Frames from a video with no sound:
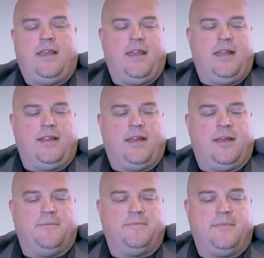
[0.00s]
and
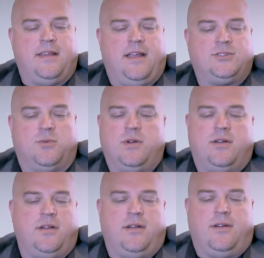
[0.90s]
um, and so
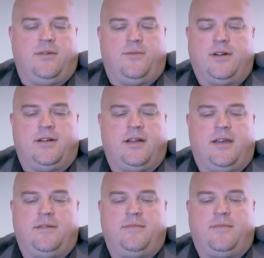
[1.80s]
we're we're
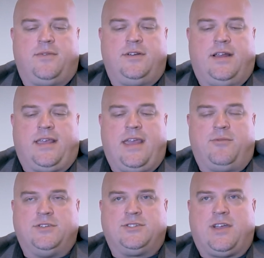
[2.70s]
um, we're again
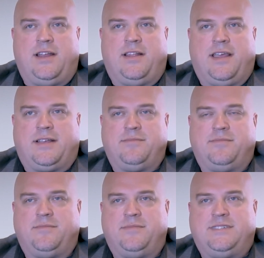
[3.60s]
we're just trying to like
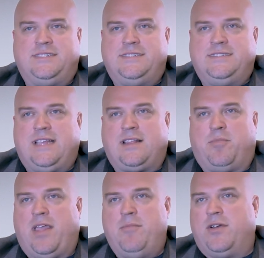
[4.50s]
set the
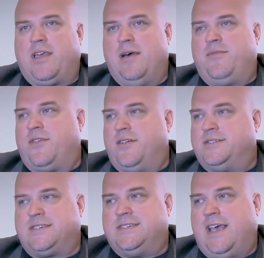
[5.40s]
playbook up for
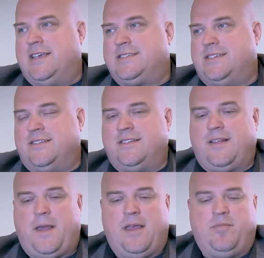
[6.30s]
success and
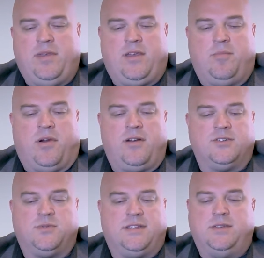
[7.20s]
and be good
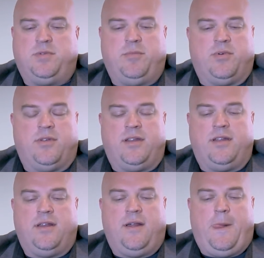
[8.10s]
partners with these people
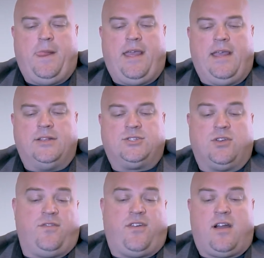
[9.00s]
and and
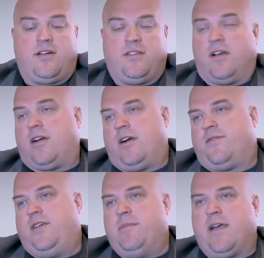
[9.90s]
so far our, our
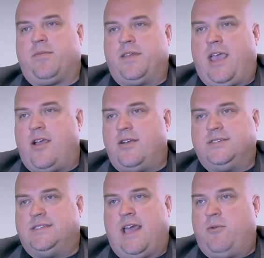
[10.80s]
feedback from the
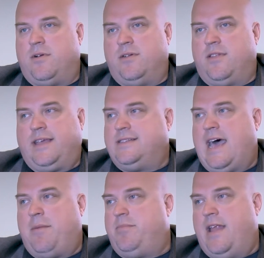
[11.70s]
carriers is that we're like
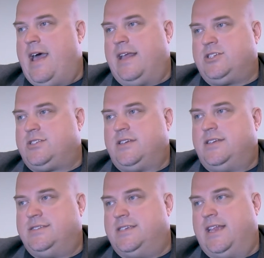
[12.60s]
top notch
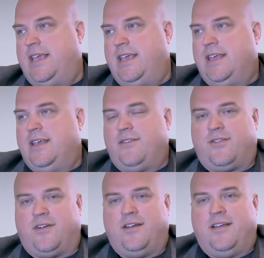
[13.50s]
city
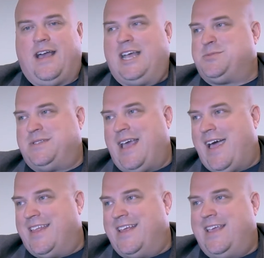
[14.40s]
for
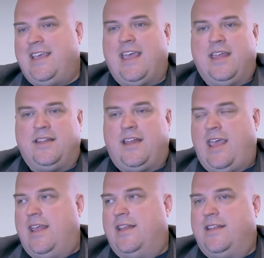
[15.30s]
hospitality and
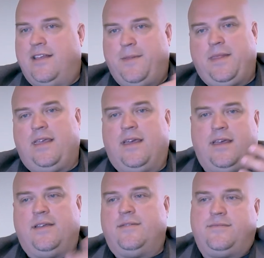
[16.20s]
and
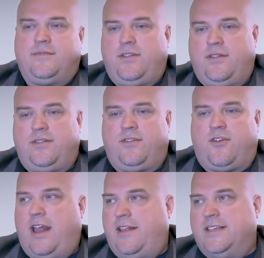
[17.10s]
uh,
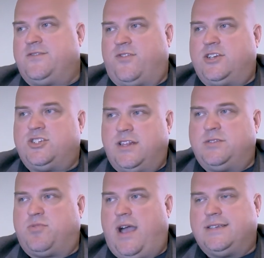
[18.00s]
creating this
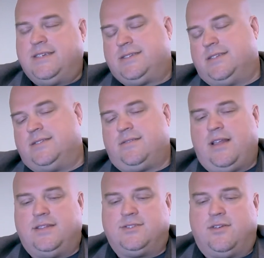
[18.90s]
frictionless process and
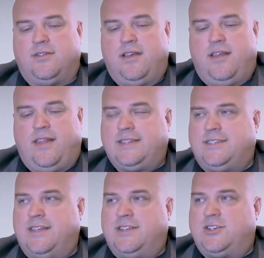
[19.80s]
and so that's the